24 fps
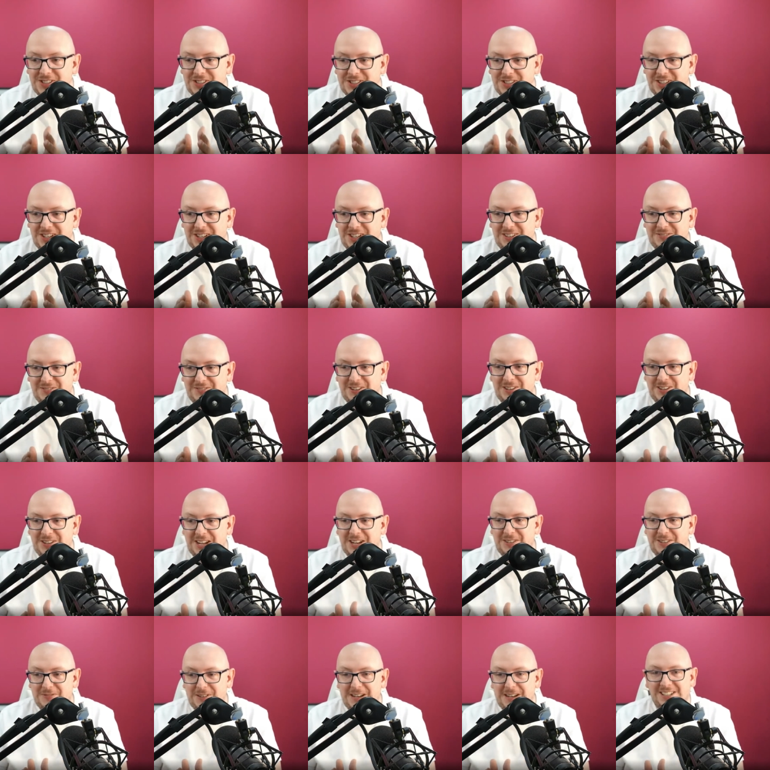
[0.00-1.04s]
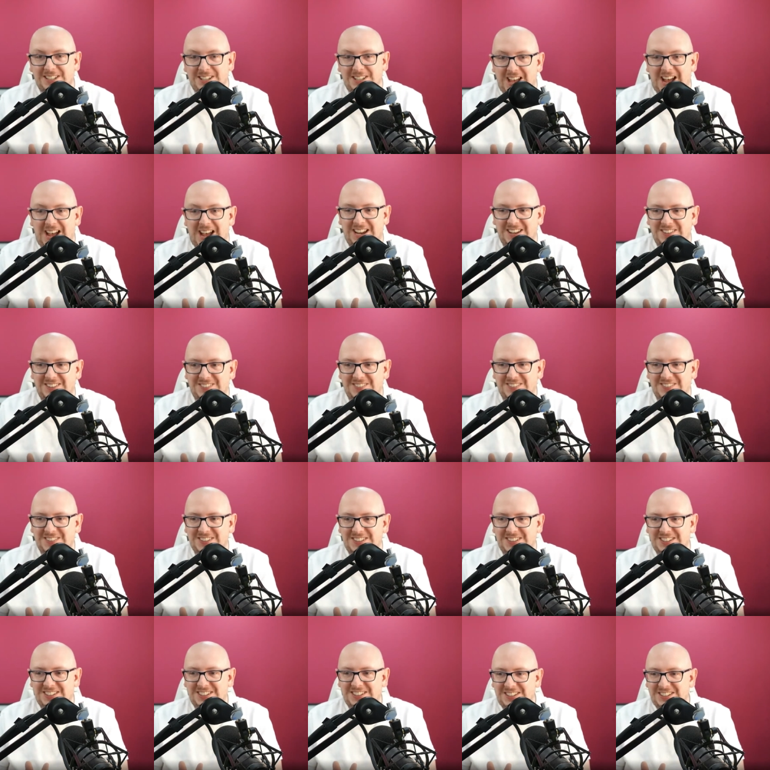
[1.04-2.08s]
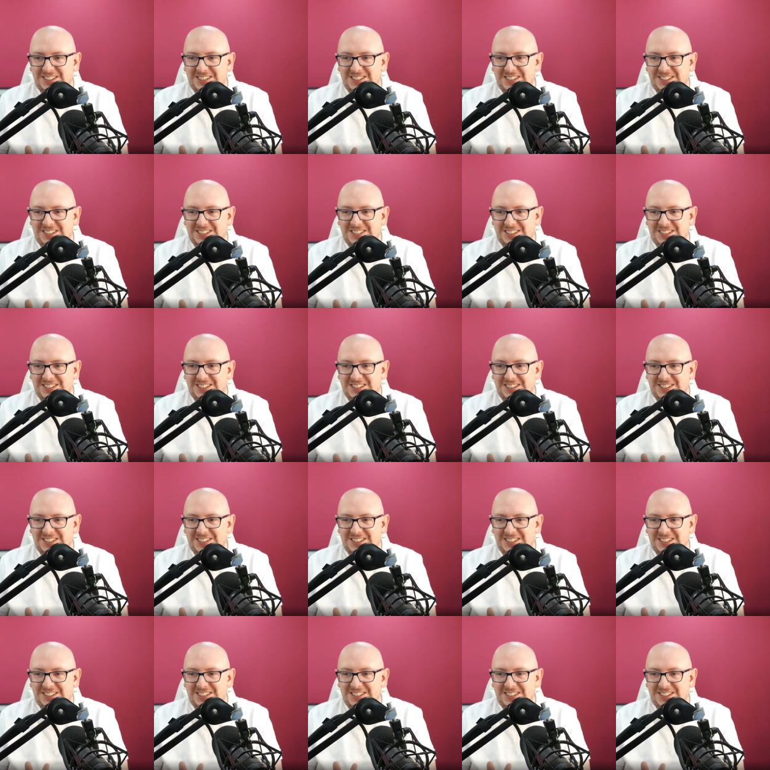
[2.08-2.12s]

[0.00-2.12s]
in, are, in real life. You are.